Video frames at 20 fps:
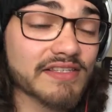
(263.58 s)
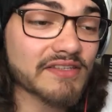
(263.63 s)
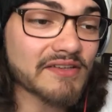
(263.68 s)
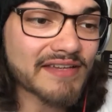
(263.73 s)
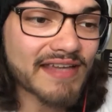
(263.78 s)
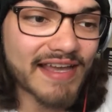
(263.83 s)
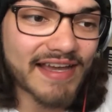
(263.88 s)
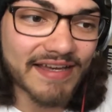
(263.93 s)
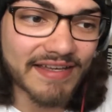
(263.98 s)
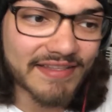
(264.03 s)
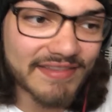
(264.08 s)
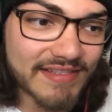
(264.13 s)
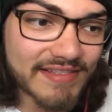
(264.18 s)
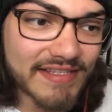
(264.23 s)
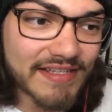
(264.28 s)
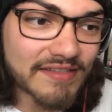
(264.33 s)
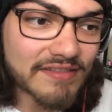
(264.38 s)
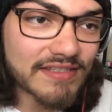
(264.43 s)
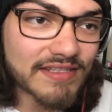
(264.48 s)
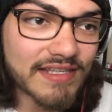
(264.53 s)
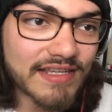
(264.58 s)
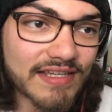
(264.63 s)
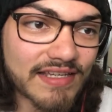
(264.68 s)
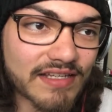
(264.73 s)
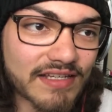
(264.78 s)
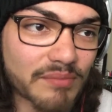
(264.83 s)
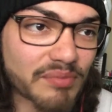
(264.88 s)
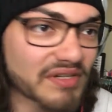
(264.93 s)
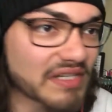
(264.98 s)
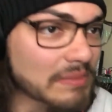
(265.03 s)
So yeah, that sounds
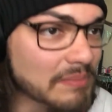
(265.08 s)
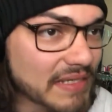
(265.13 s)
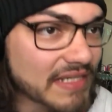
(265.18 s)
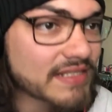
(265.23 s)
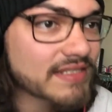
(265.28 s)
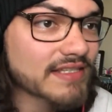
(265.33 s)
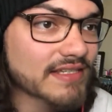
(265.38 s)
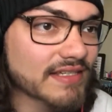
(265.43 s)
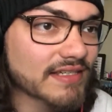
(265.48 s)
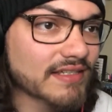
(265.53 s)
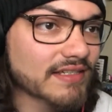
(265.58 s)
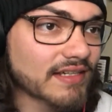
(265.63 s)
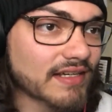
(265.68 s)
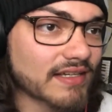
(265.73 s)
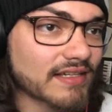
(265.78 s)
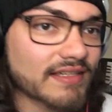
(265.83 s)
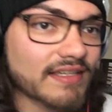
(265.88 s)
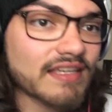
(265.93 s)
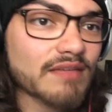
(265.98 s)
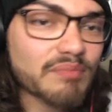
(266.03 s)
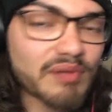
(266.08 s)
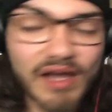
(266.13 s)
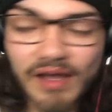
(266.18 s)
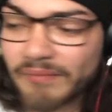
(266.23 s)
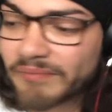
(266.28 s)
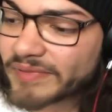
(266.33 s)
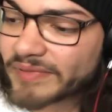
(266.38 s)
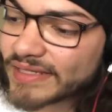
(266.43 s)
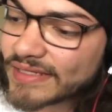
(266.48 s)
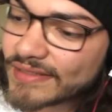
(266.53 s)
like a pretty basic
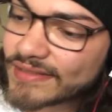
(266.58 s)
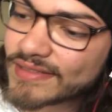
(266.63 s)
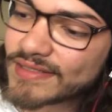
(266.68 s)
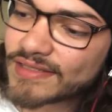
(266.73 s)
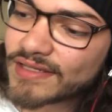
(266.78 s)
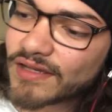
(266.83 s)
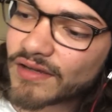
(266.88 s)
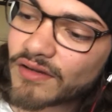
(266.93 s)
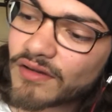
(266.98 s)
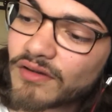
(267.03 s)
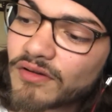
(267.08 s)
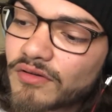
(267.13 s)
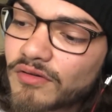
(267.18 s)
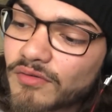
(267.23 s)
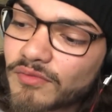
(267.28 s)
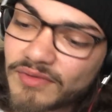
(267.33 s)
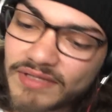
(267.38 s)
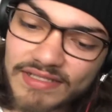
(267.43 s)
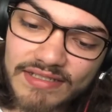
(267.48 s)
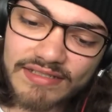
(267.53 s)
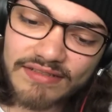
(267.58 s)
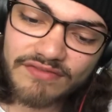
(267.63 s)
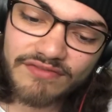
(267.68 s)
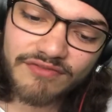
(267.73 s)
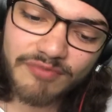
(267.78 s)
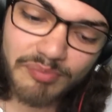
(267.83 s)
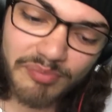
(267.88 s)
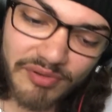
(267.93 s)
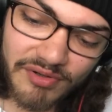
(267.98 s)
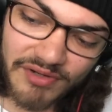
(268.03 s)
hip-hop beat, so
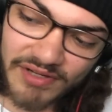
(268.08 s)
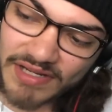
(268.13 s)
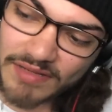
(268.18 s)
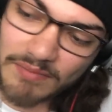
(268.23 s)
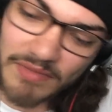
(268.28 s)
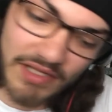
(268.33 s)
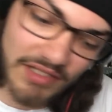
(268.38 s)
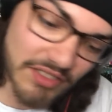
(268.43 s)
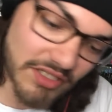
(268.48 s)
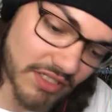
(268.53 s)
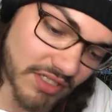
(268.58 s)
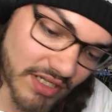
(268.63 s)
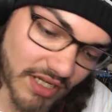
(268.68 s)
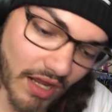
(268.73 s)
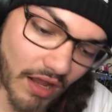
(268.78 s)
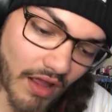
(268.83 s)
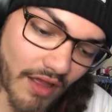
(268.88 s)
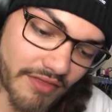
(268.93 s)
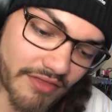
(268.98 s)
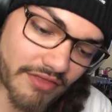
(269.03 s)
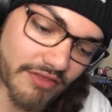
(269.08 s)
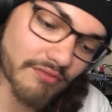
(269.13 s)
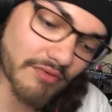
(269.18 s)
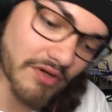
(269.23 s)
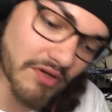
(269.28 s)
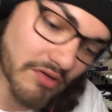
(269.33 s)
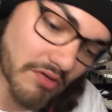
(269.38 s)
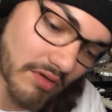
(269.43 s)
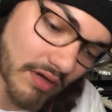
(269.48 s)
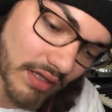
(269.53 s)
we've pretty much got
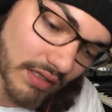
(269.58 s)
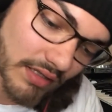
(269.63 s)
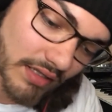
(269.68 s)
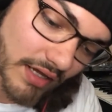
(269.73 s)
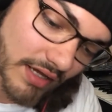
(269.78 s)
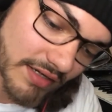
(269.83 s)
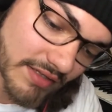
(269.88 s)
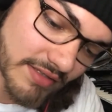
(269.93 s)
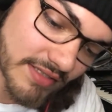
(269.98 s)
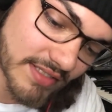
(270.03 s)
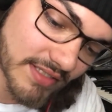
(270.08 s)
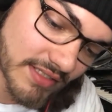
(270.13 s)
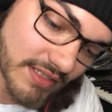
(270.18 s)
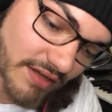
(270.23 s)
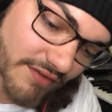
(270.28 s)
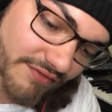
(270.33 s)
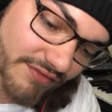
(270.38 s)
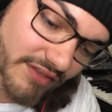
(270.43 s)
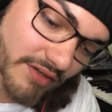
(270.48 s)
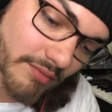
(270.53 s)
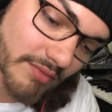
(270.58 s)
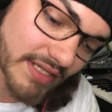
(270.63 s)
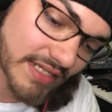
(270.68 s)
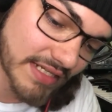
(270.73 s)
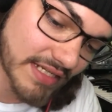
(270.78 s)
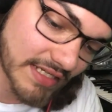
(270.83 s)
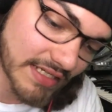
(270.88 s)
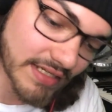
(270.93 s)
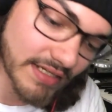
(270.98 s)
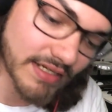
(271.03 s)
through a lot of the stuff that we
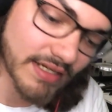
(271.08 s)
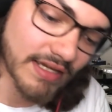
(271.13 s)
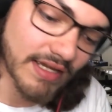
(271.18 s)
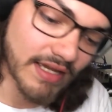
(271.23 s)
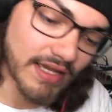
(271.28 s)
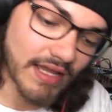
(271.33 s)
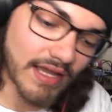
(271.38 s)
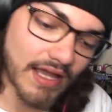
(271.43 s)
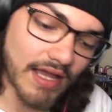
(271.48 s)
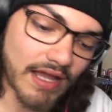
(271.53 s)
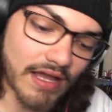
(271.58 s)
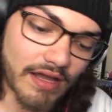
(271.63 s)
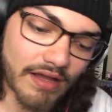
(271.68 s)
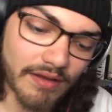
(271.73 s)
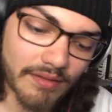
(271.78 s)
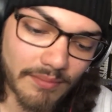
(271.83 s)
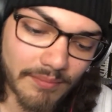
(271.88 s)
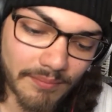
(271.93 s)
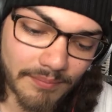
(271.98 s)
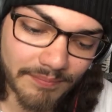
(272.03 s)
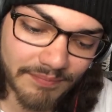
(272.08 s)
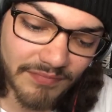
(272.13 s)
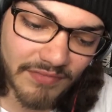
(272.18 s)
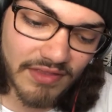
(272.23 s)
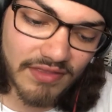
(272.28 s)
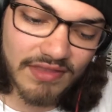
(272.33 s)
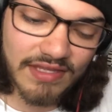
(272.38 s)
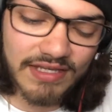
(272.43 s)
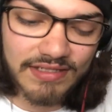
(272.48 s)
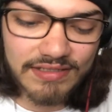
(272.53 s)
need. The
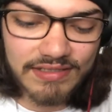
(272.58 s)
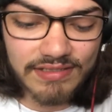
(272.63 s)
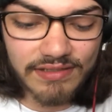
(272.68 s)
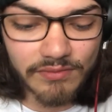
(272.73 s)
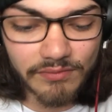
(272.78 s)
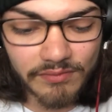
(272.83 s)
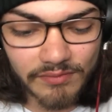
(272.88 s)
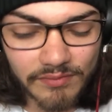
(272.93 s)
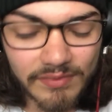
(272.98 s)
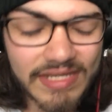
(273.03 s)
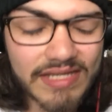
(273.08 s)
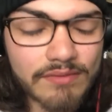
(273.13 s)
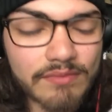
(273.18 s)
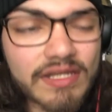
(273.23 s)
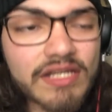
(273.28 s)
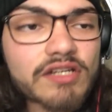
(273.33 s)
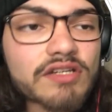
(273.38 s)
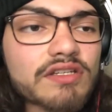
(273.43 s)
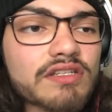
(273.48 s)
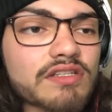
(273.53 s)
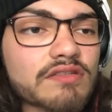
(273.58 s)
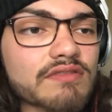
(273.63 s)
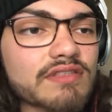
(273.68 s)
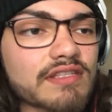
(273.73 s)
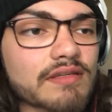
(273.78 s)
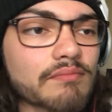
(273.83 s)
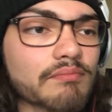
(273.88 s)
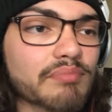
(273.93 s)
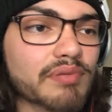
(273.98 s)
things that we could do some